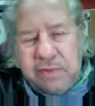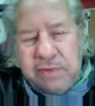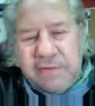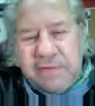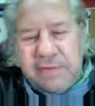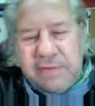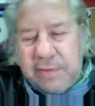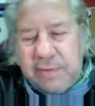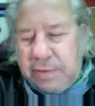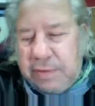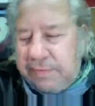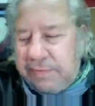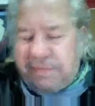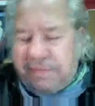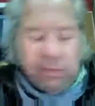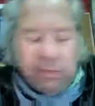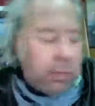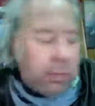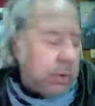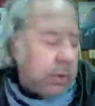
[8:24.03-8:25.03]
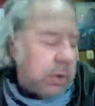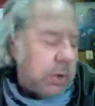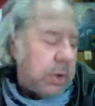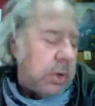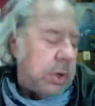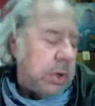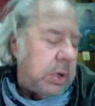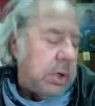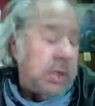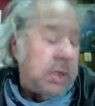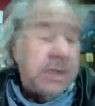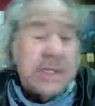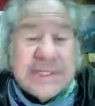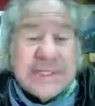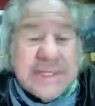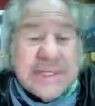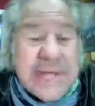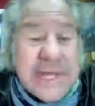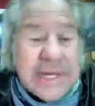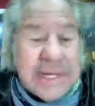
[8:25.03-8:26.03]
and open up the
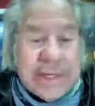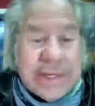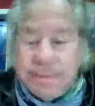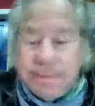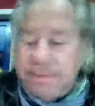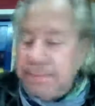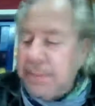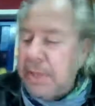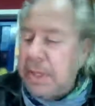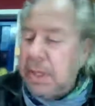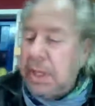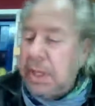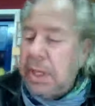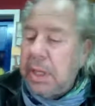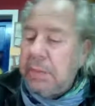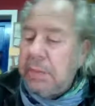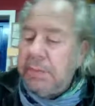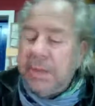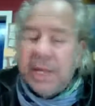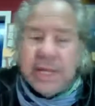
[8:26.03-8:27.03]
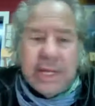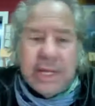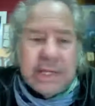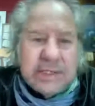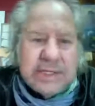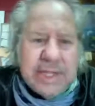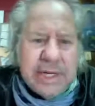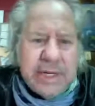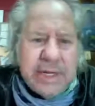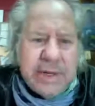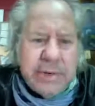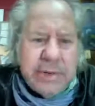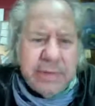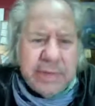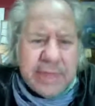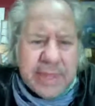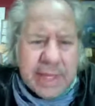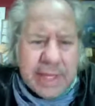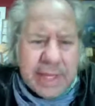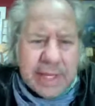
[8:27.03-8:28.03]
roof for the
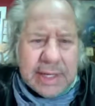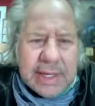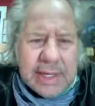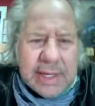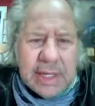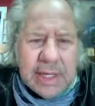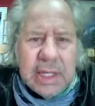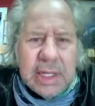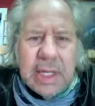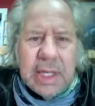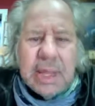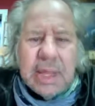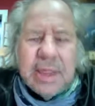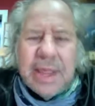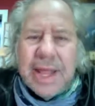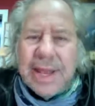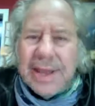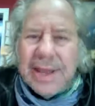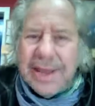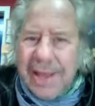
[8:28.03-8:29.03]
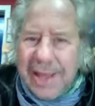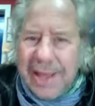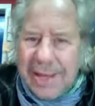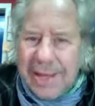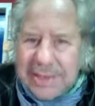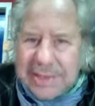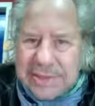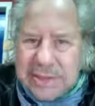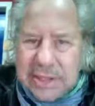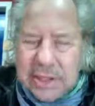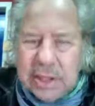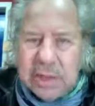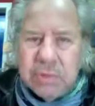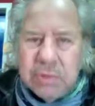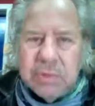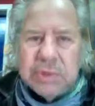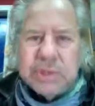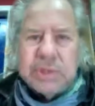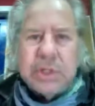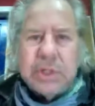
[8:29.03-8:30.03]
sun because they knew
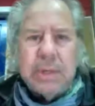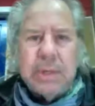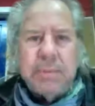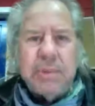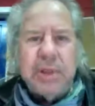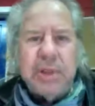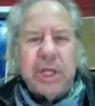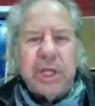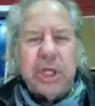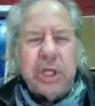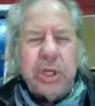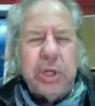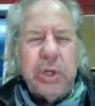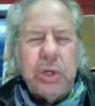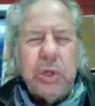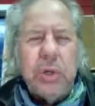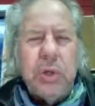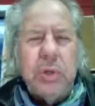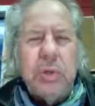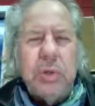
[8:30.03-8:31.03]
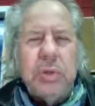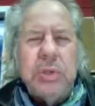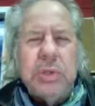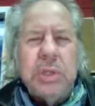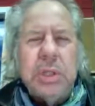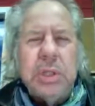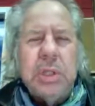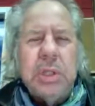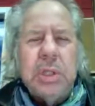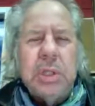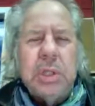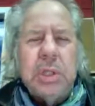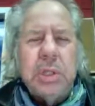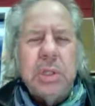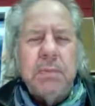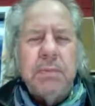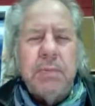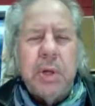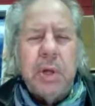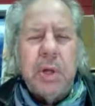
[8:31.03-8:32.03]
then that light
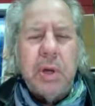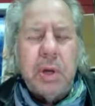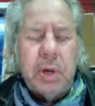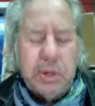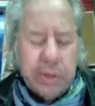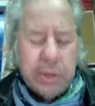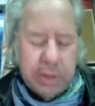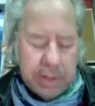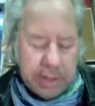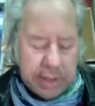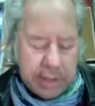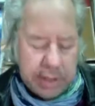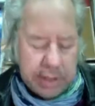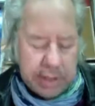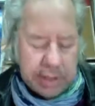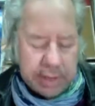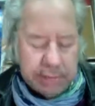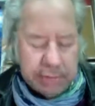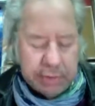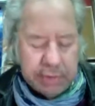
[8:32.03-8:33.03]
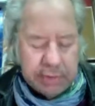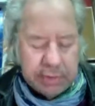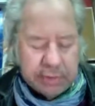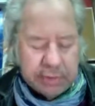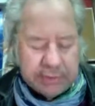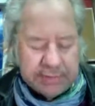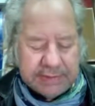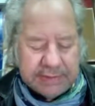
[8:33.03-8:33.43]
was going to play a huge